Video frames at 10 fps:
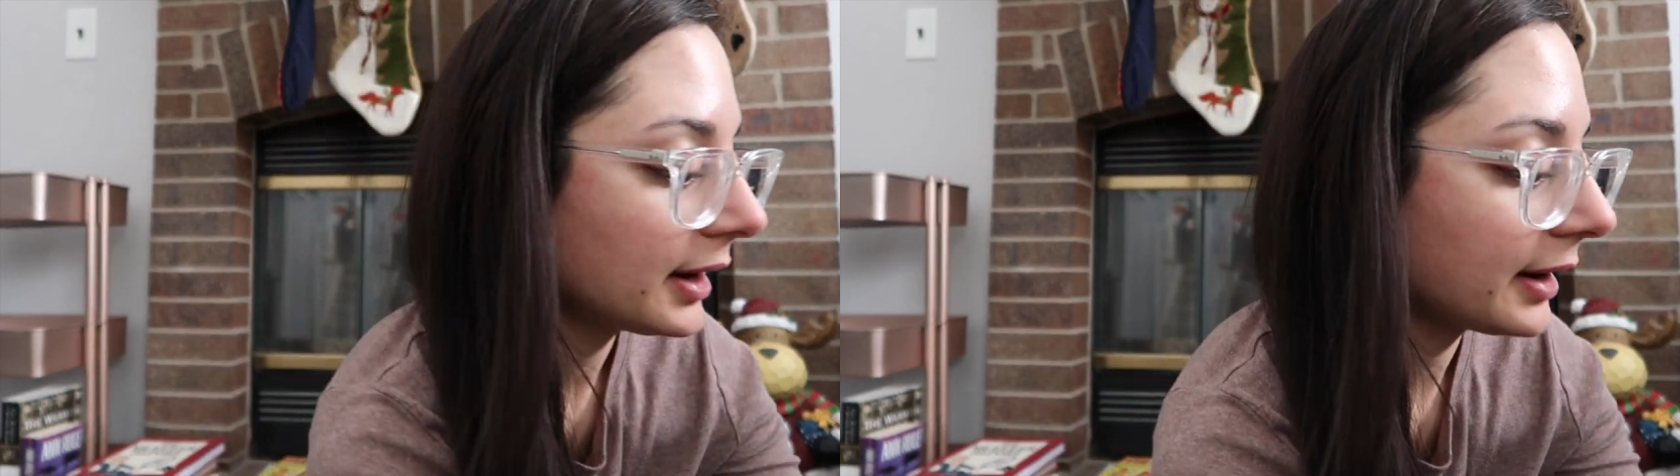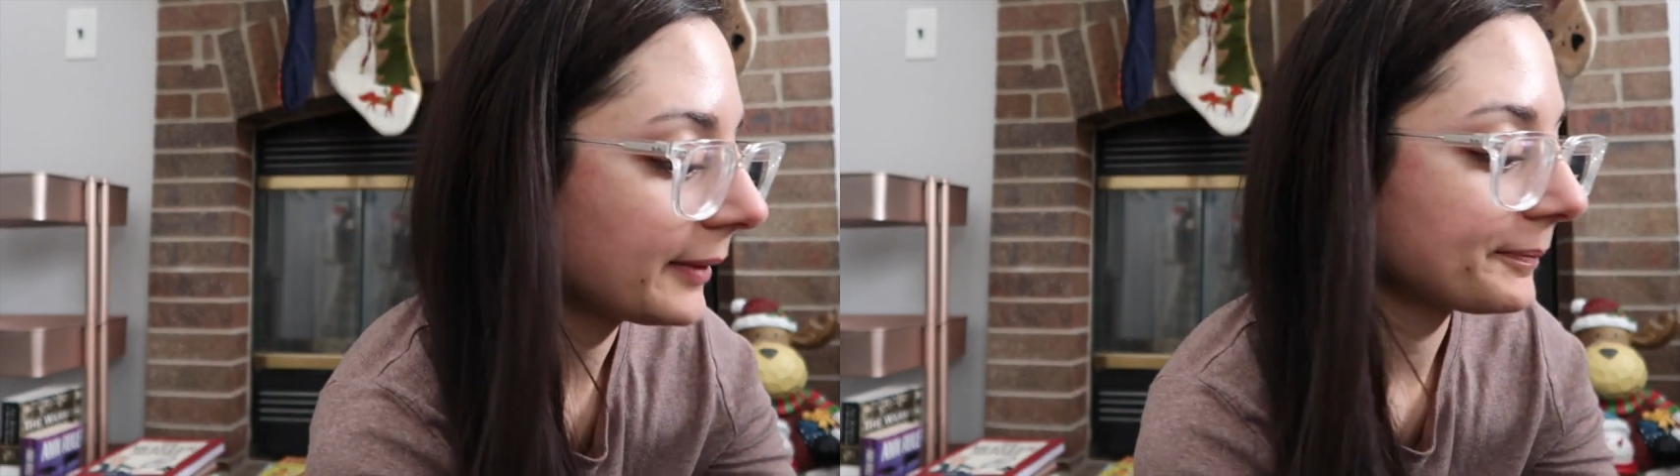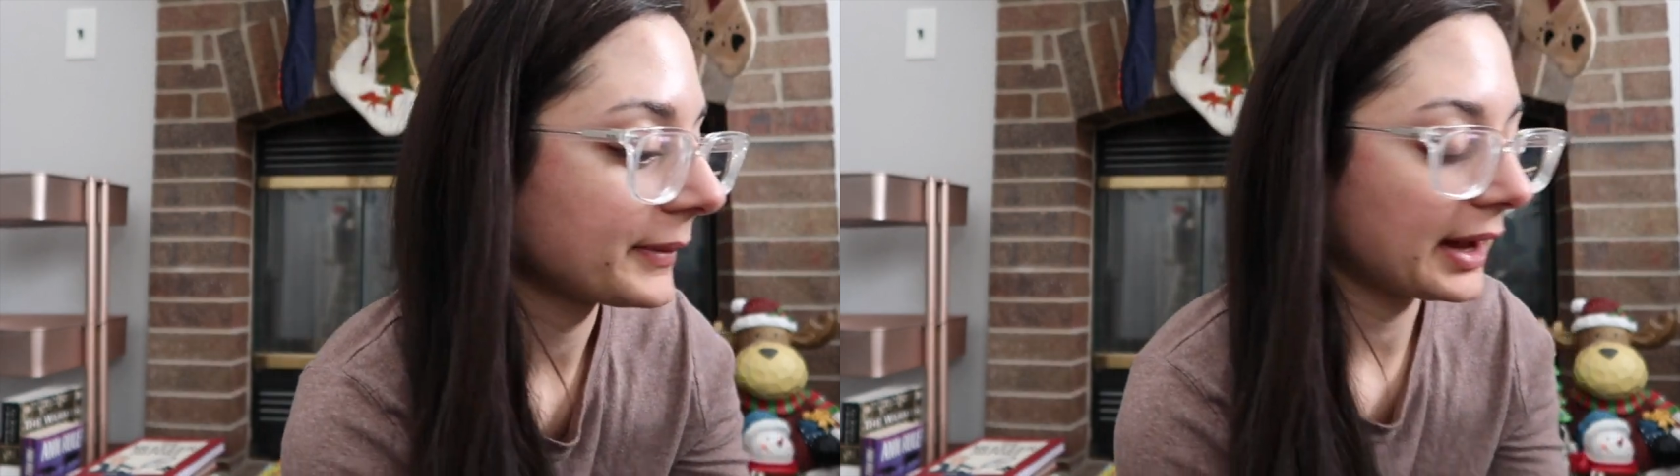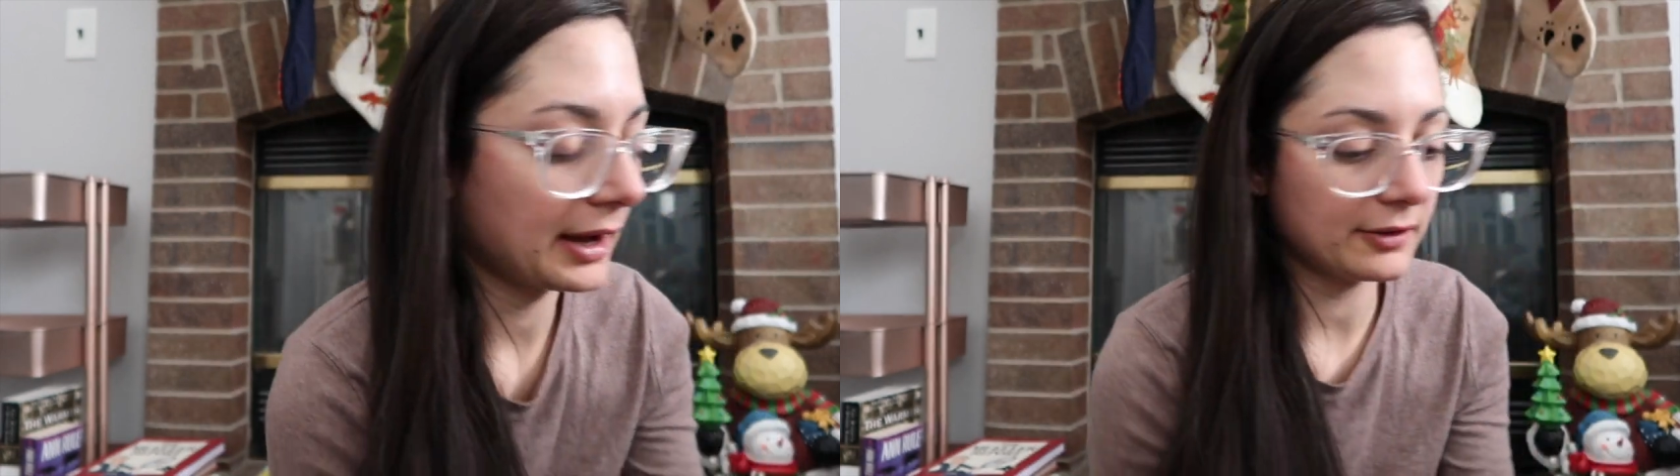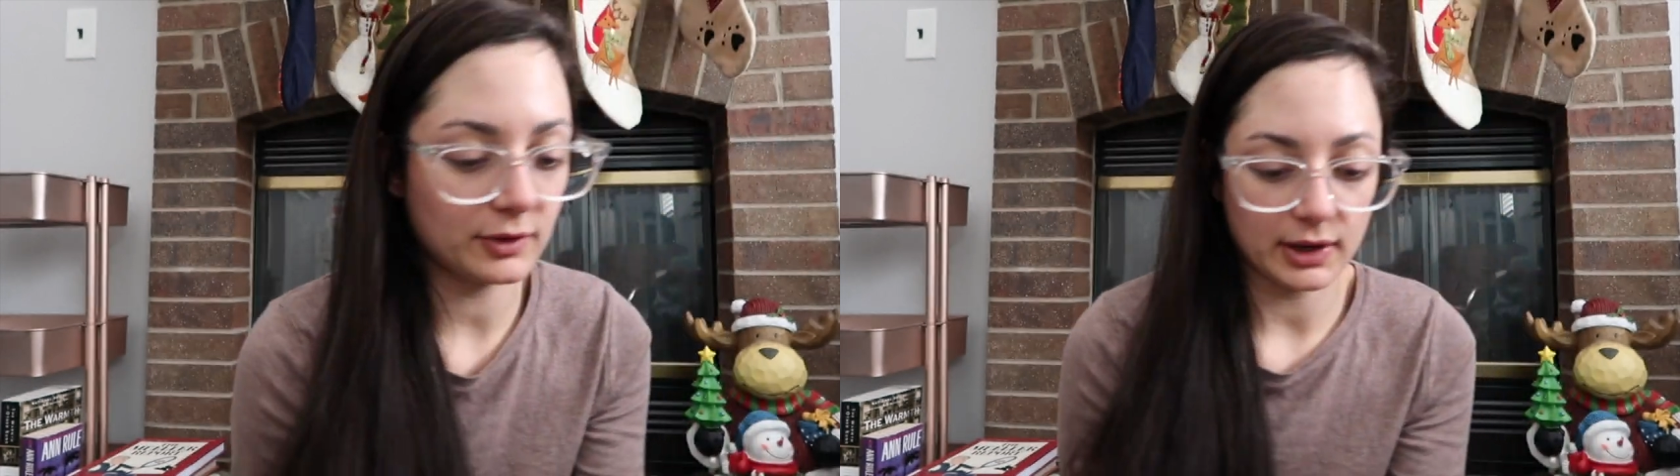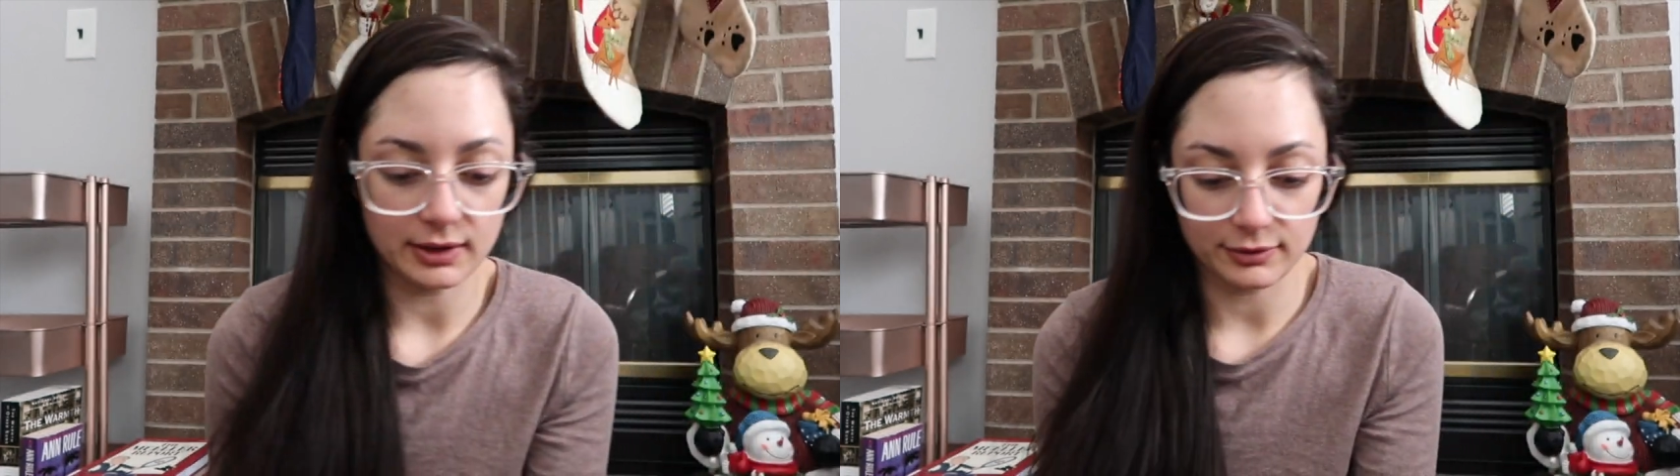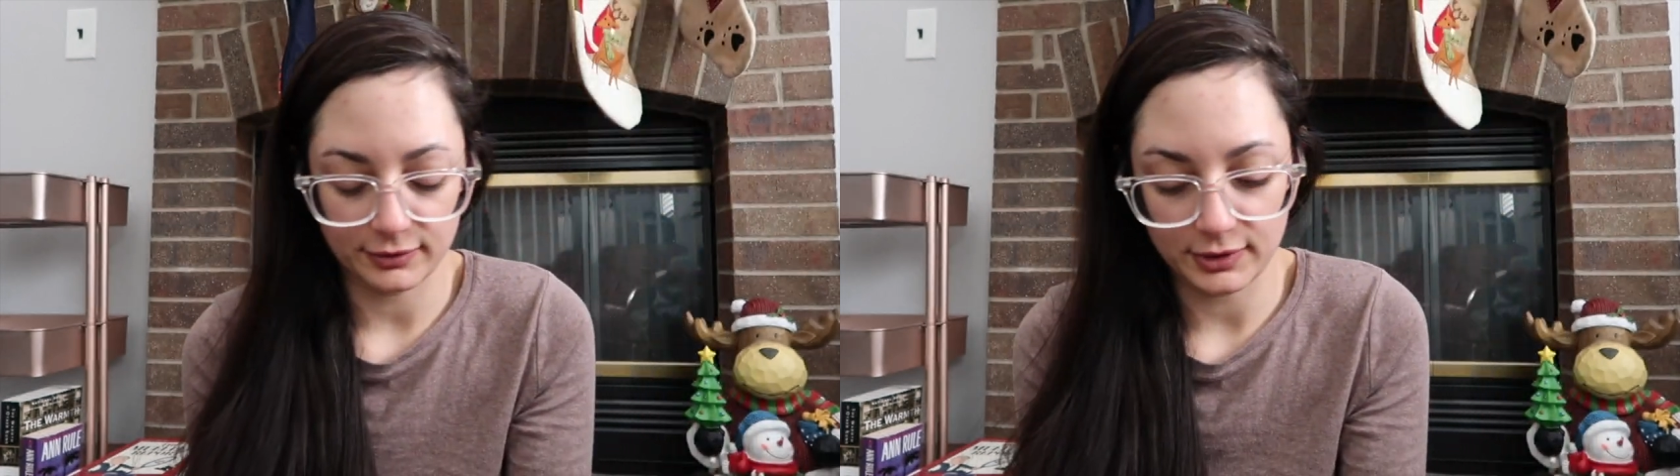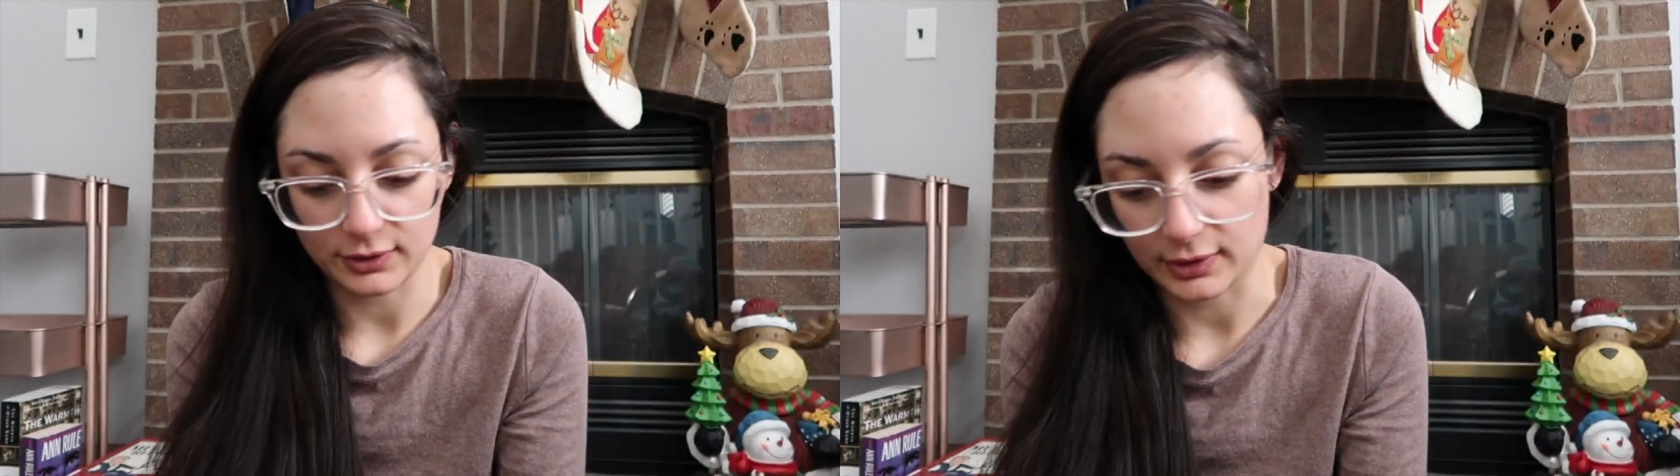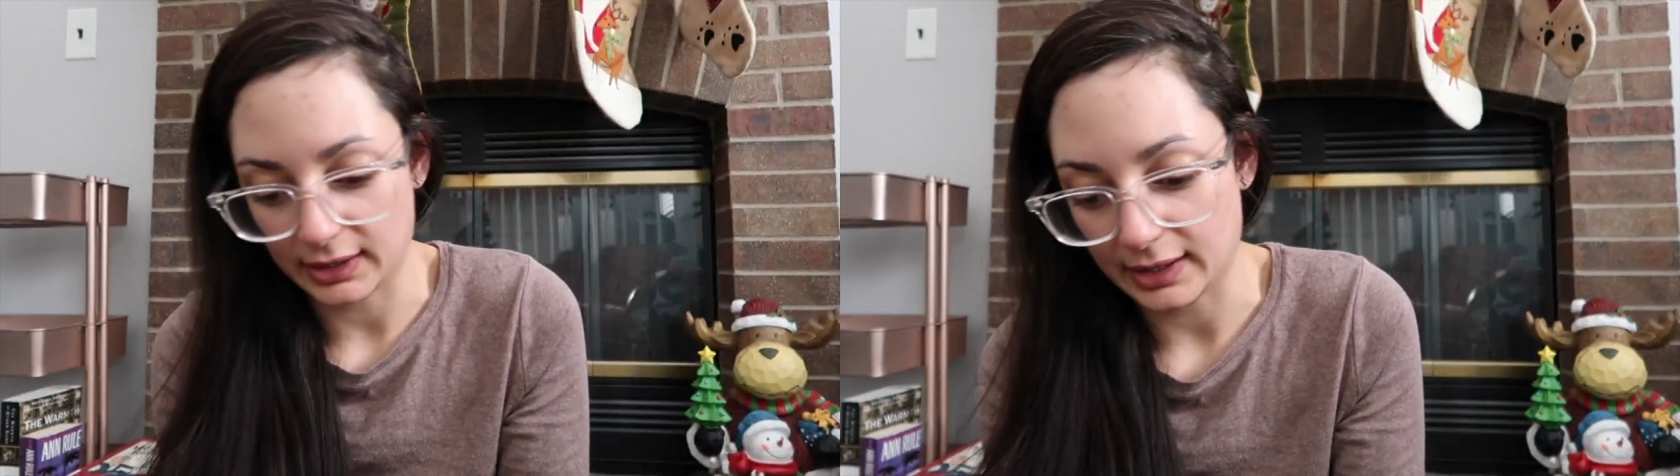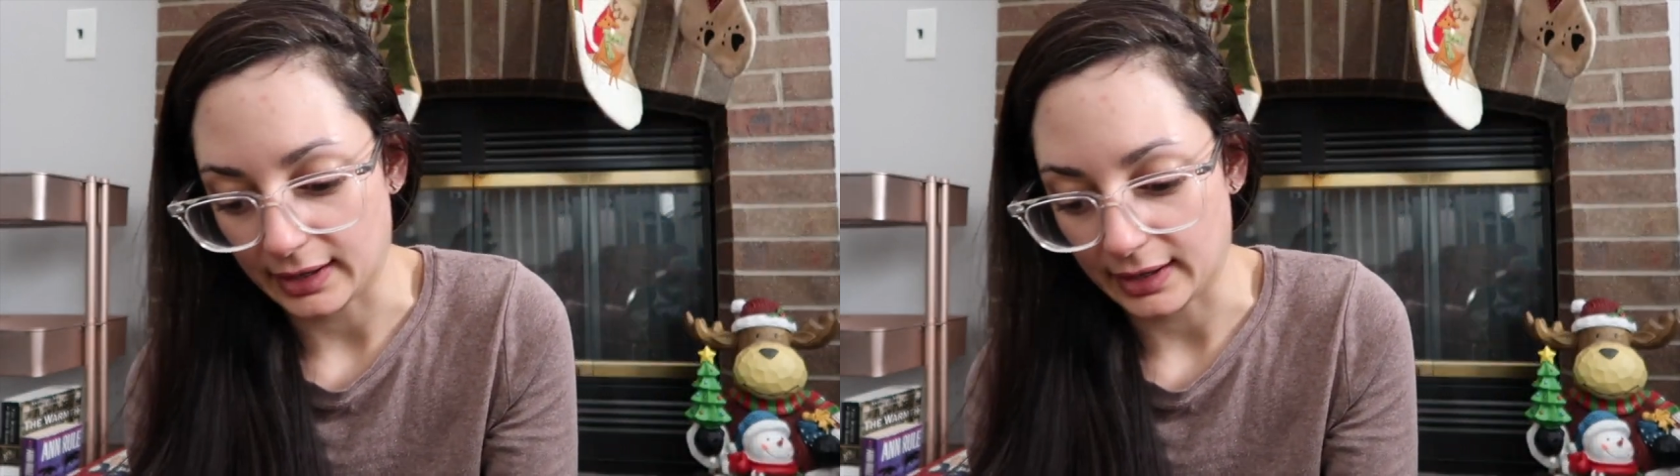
Um, I have quite a few right